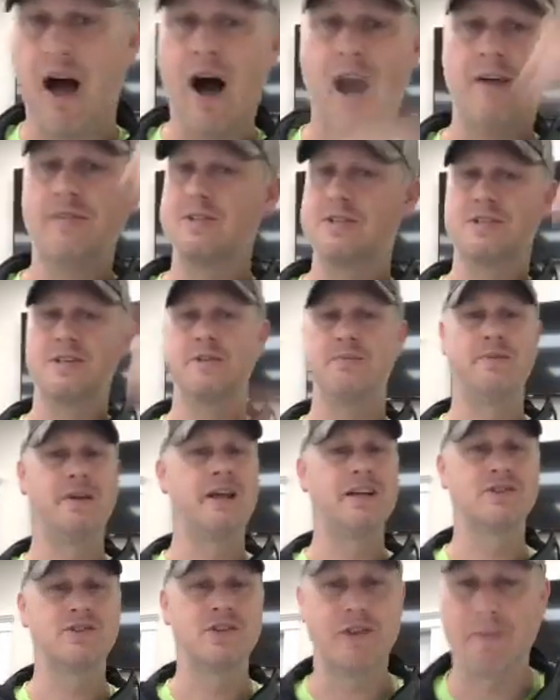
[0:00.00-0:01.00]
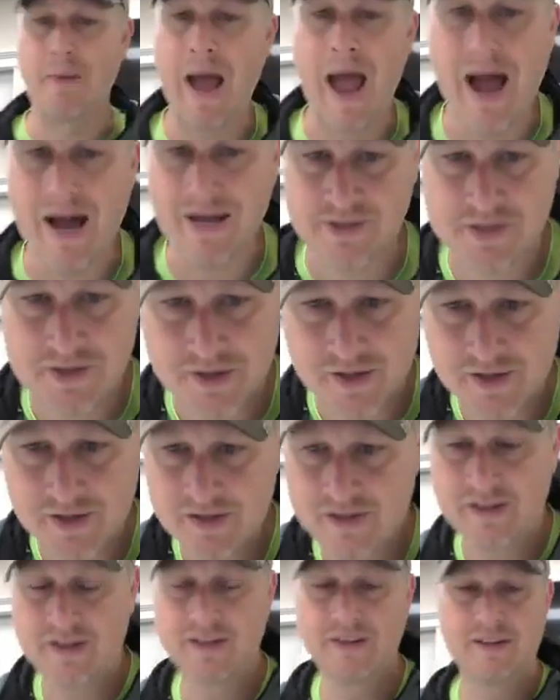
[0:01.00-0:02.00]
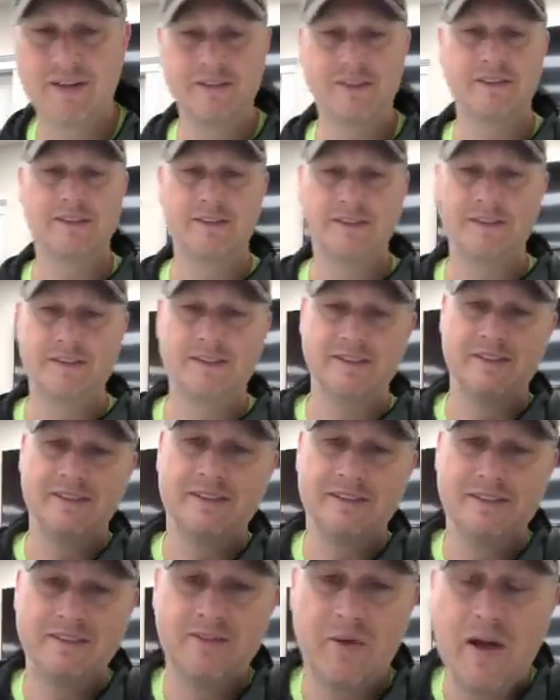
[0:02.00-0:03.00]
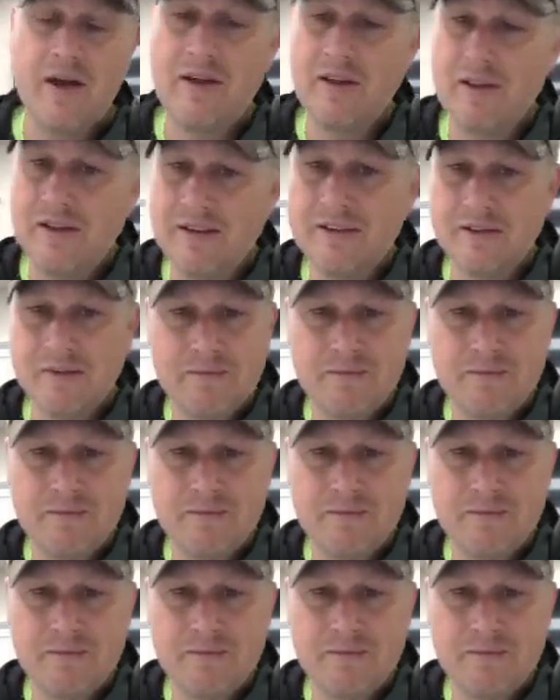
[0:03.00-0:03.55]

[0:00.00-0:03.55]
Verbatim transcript: Obviously, it begins with the pastor. Well,